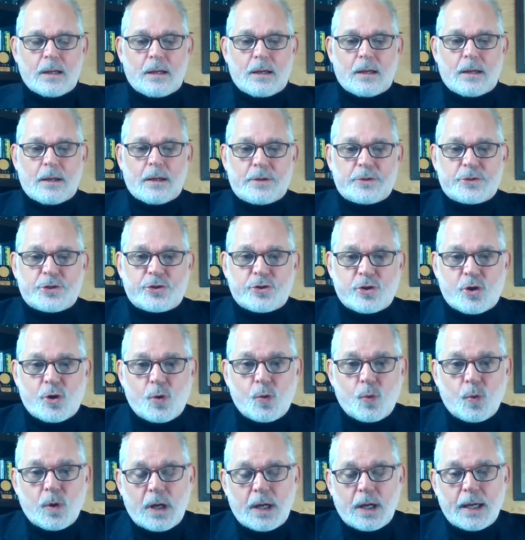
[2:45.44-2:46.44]
Uh,
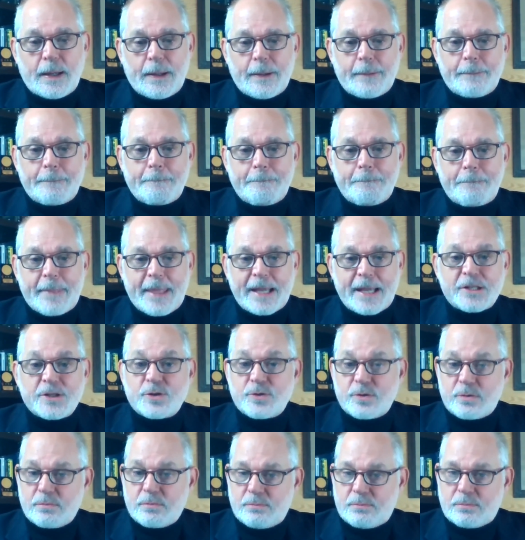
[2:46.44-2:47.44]
so uh,
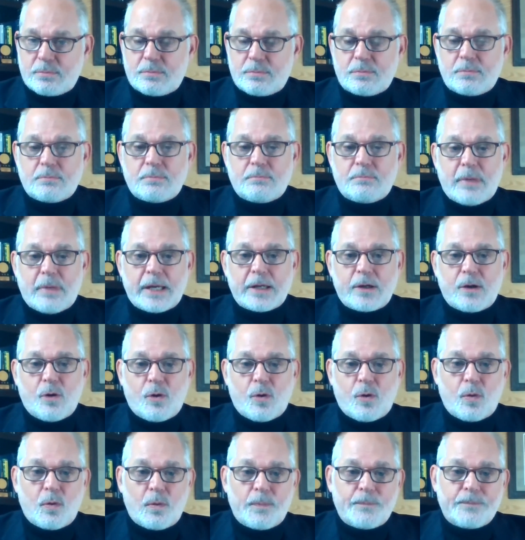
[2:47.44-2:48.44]
that's my
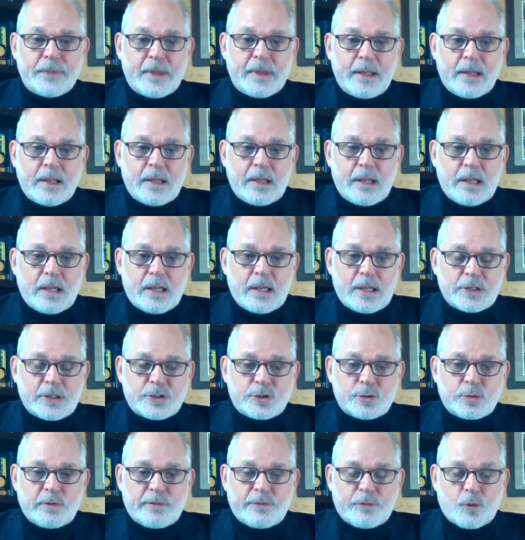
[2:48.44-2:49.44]
goal
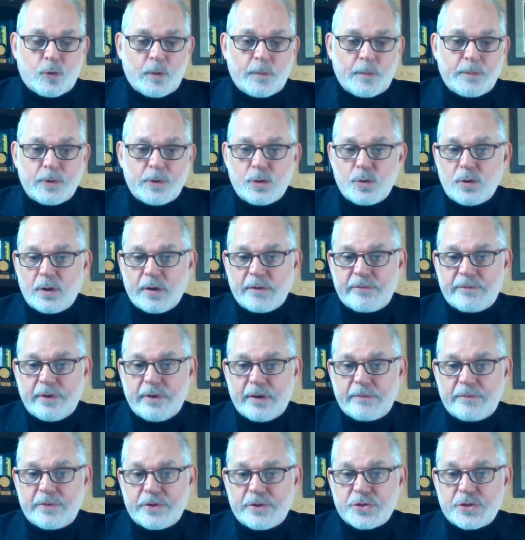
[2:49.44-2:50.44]
is to inform you
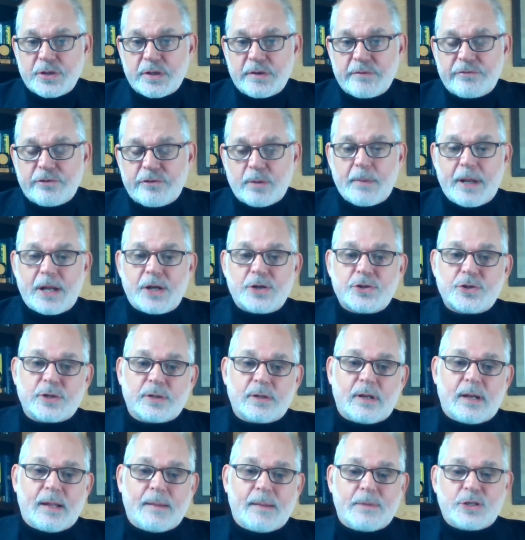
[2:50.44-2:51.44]
of, of this
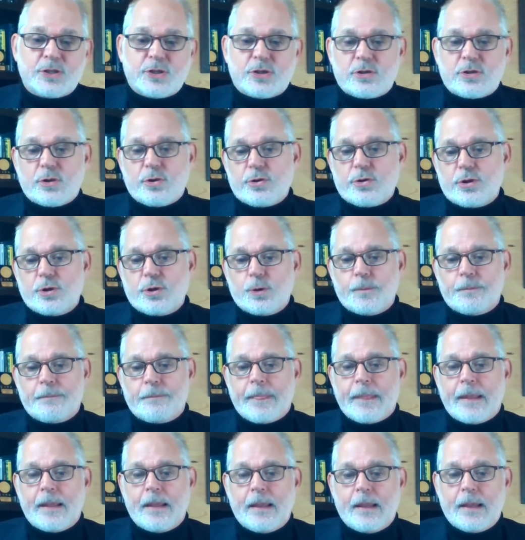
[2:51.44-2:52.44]
information. Let me show
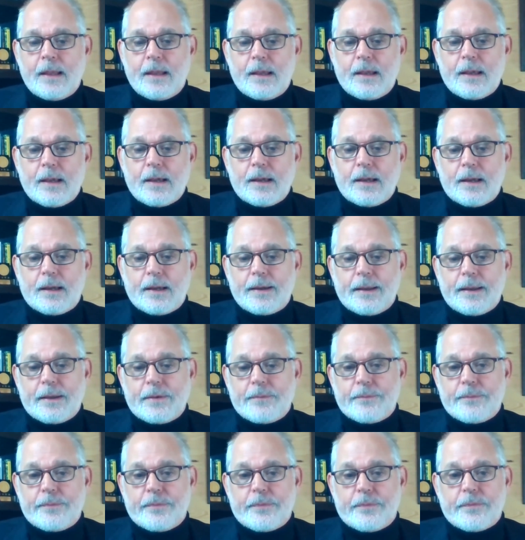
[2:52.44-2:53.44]
you a
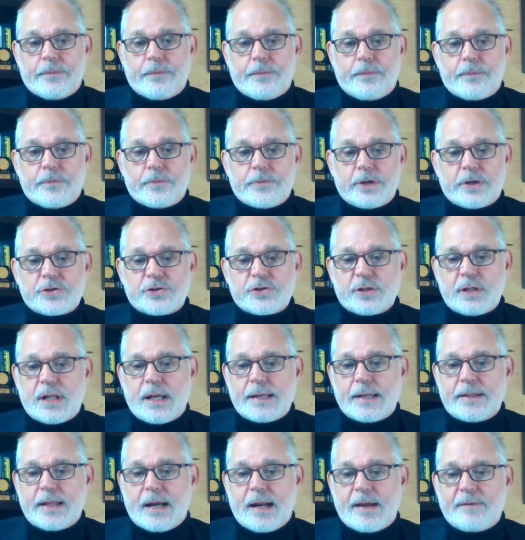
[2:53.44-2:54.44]

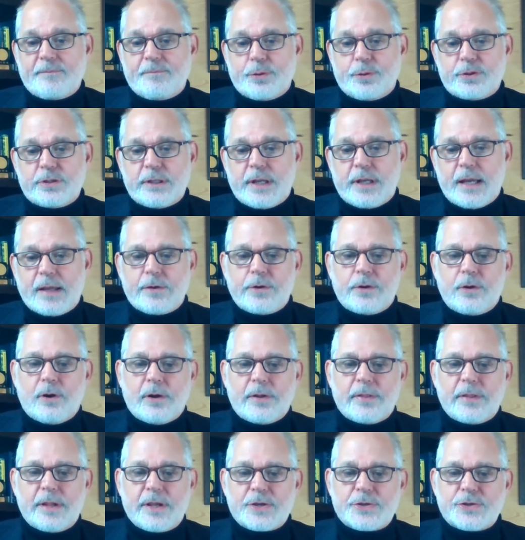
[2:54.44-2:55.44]
slide that I put
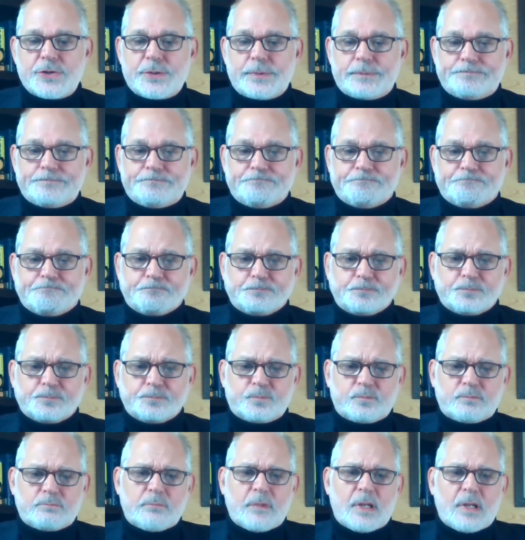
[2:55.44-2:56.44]
together on this
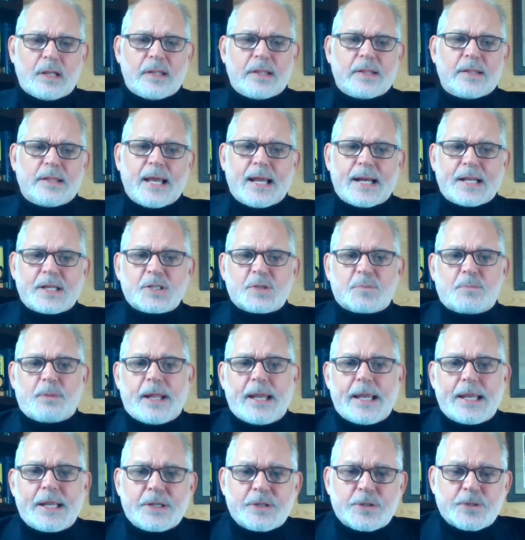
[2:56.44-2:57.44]
that
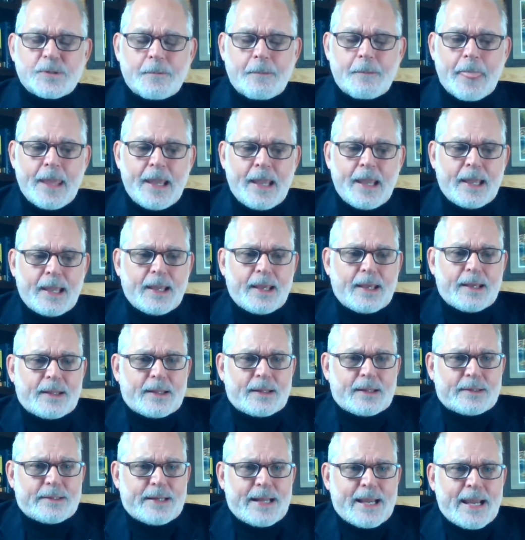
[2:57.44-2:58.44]
explains
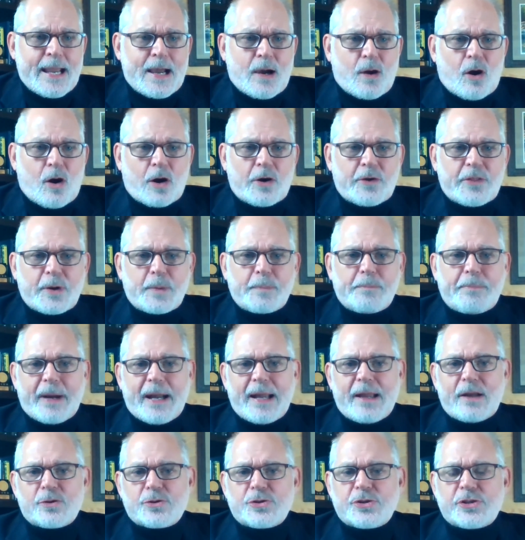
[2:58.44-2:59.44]
now, are there
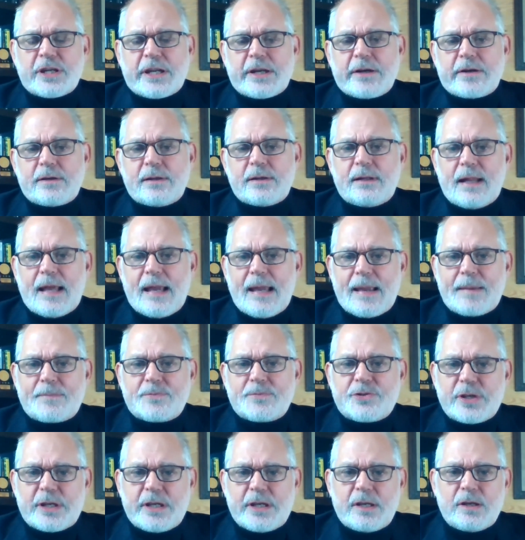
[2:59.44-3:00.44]
biosecurity
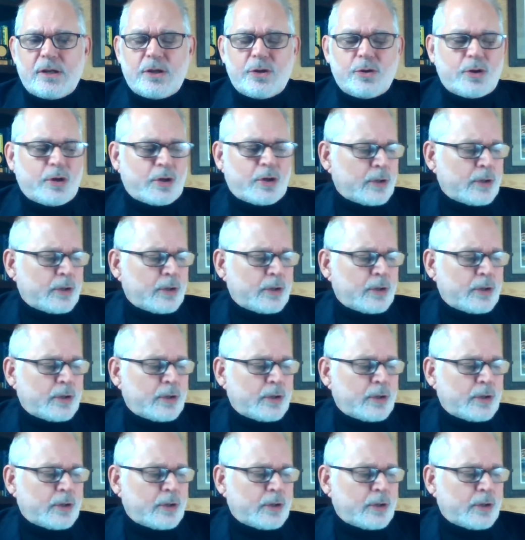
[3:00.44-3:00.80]
labs in